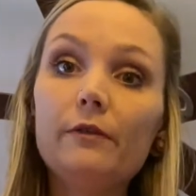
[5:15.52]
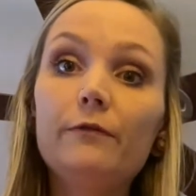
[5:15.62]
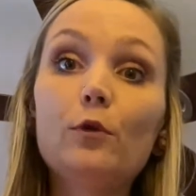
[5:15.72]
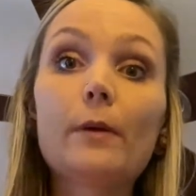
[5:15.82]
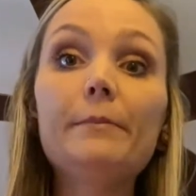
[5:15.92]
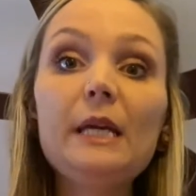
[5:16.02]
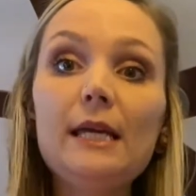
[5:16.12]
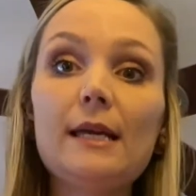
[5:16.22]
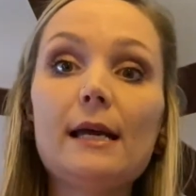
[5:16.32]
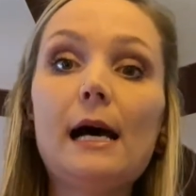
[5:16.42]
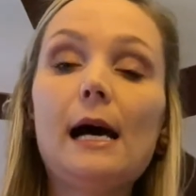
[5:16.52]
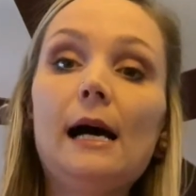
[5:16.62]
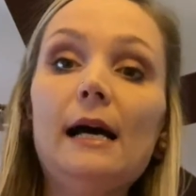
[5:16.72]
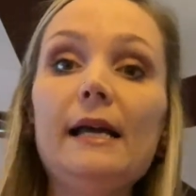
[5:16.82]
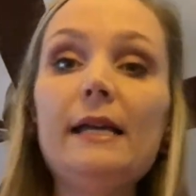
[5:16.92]
for me,
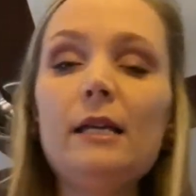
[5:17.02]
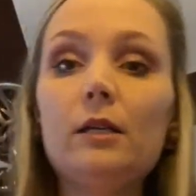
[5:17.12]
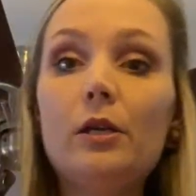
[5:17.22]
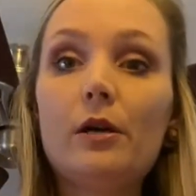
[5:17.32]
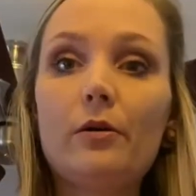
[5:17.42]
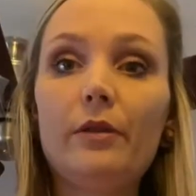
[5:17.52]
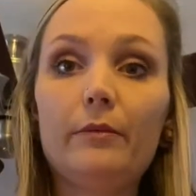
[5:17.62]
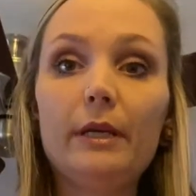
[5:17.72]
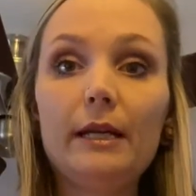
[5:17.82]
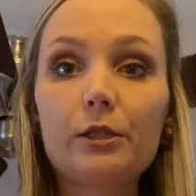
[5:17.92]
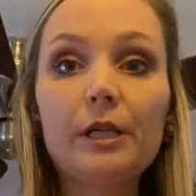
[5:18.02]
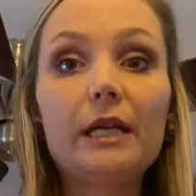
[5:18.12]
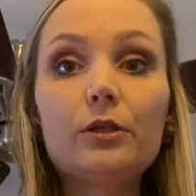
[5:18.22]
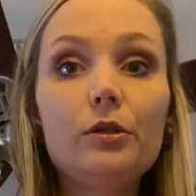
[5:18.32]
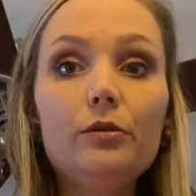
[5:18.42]
I know that we can actually
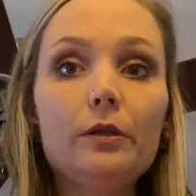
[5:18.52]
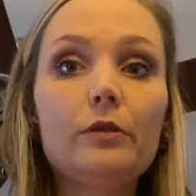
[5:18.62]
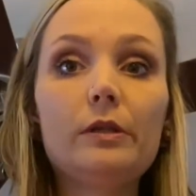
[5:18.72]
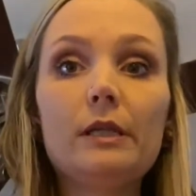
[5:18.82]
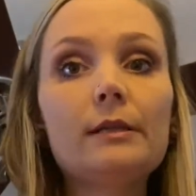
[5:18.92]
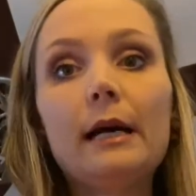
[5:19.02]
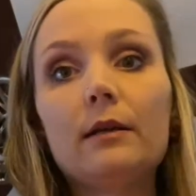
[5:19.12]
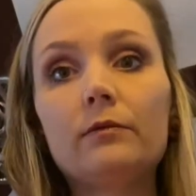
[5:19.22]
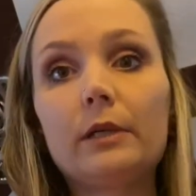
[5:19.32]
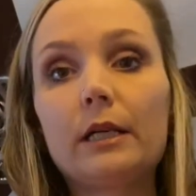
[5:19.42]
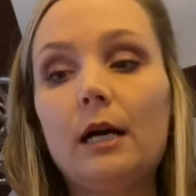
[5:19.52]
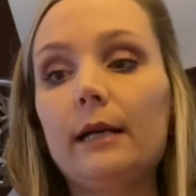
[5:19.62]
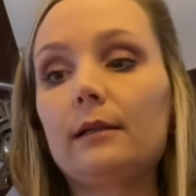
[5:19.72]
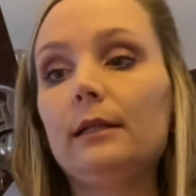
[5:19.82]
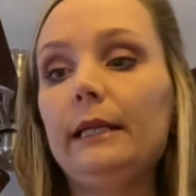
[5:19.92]
get 2 uses out of one
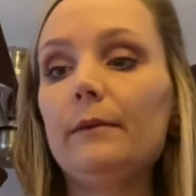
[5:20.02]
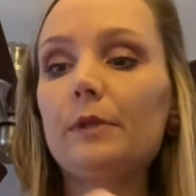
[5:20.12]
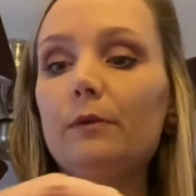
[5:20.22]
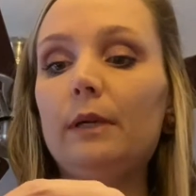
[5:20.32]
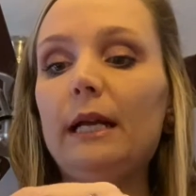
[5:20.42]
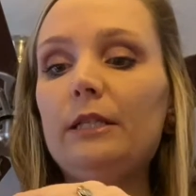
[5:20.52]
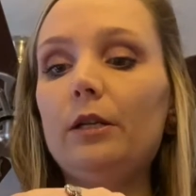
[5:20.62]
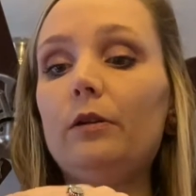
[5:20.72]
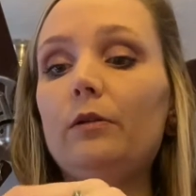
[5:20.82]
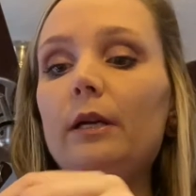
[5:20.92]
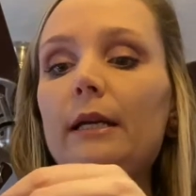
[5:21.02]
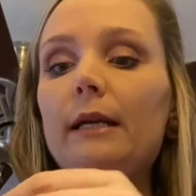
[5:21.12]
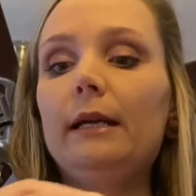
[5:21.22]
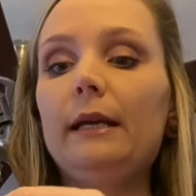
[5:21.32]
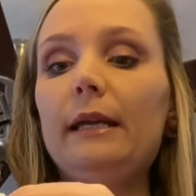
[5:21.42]
cotton cleanup. So what I do
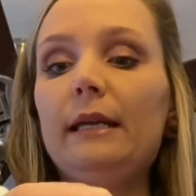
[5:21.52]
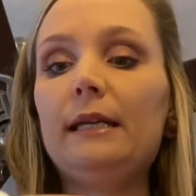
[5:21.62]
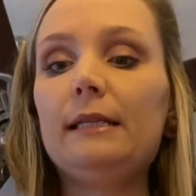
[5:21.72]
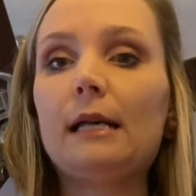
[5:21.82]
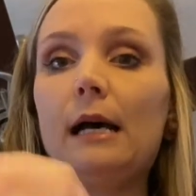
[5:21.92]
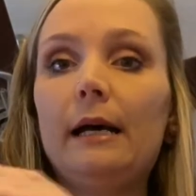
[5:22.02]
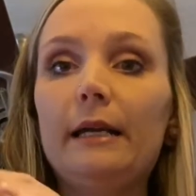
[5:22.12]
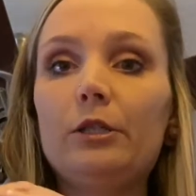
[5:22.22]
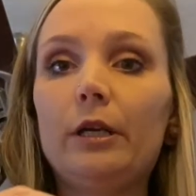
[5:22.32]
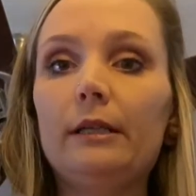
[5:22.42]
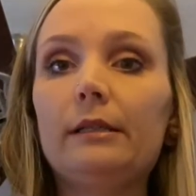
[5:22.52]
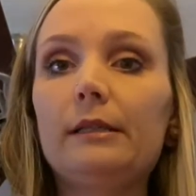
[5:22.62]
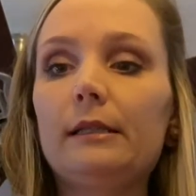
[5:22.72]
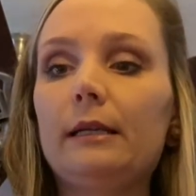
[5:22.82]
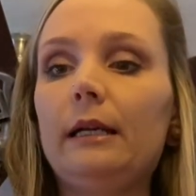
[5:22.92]
is I
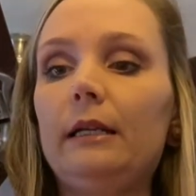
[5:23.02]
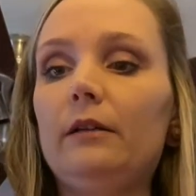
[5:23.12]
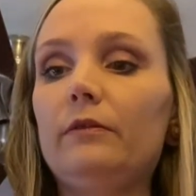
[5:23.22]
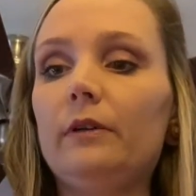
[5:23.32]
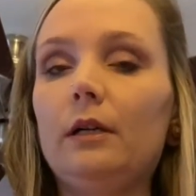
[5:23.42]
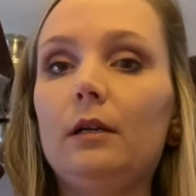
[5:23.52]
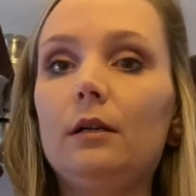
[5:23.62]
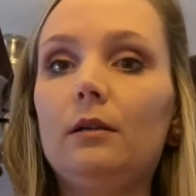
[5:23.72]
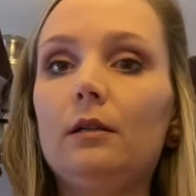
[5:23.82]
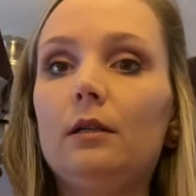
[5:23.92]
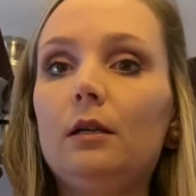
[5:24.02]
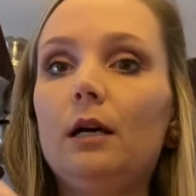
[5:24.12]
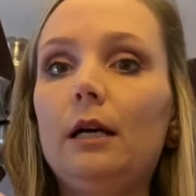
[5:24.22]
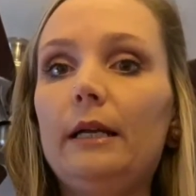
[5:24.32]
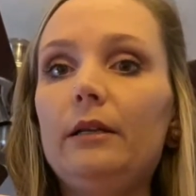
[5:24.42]
just kind of
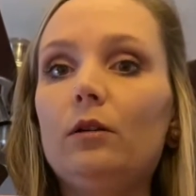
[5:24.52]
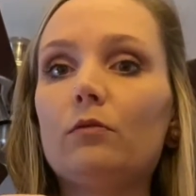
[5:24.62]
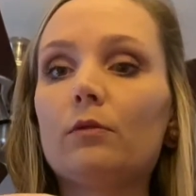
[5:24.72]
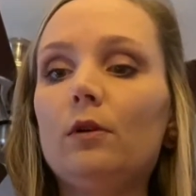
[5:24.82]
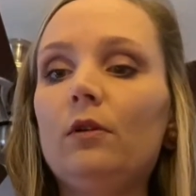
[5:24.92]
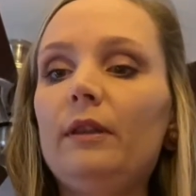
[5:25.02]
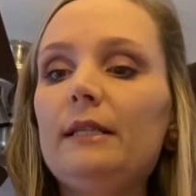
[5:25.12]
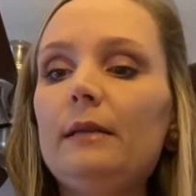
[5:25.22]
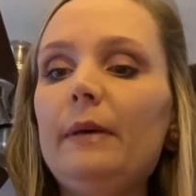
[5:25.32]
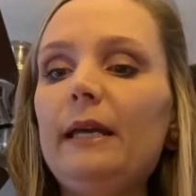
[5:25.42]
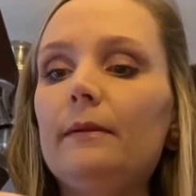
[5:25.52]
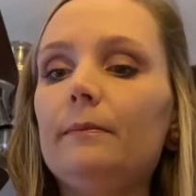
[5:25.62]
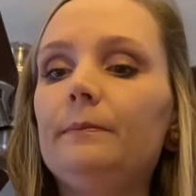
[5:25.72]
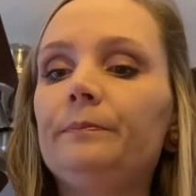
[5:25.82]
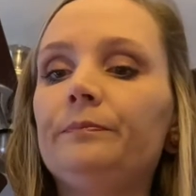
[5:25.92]
unroll this a bit.
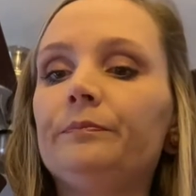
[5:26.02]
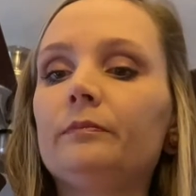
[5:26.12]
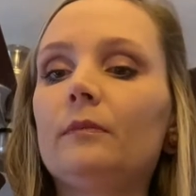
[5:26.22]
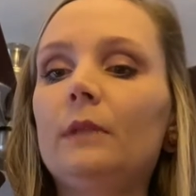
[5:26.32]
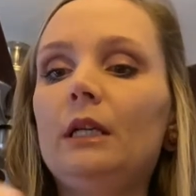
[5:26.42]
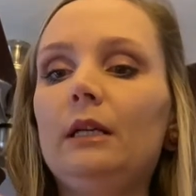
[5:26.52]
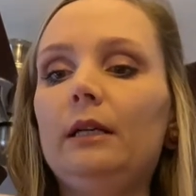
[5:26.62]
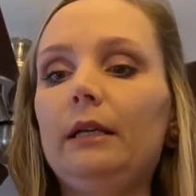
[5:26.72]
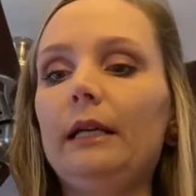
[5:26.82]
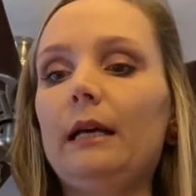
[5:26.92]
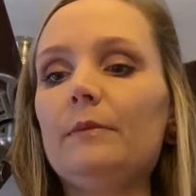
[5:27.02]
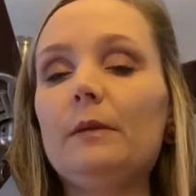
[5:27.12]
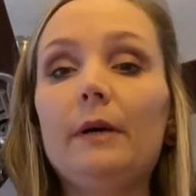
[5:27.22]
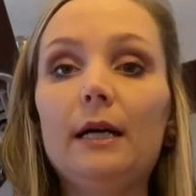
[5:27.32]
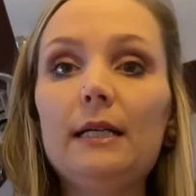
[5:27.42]
It comes
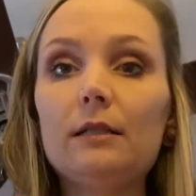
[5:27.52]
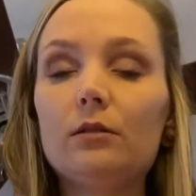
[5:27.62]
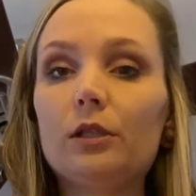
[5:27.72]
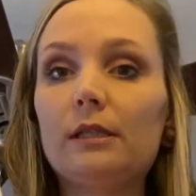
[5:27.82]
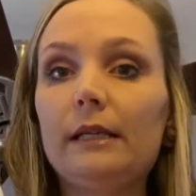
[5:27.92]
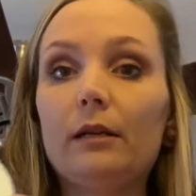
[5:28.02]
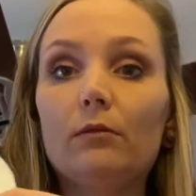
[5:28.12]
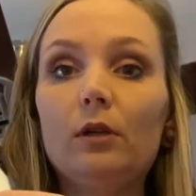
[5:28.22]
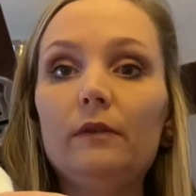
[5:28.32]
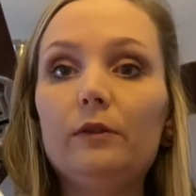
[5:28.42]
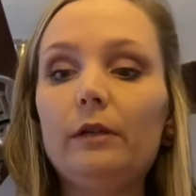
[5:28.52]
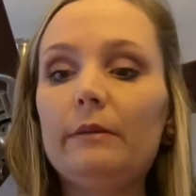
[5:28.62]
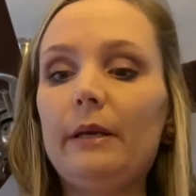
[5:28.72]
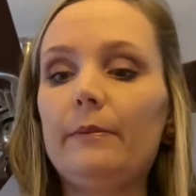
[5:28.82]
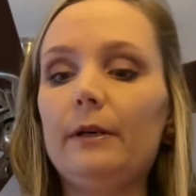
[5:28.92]
apart just like a roll of
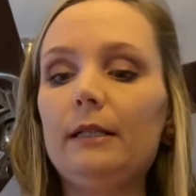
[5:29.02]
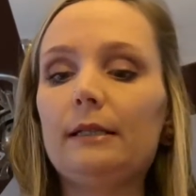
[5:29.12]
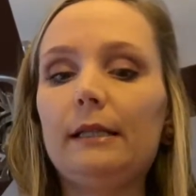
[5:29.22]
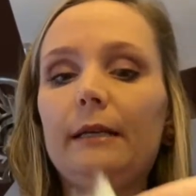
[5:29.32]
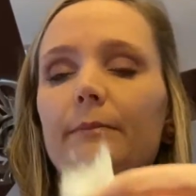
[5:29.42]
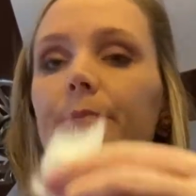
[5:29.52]
toilet paper, honestly.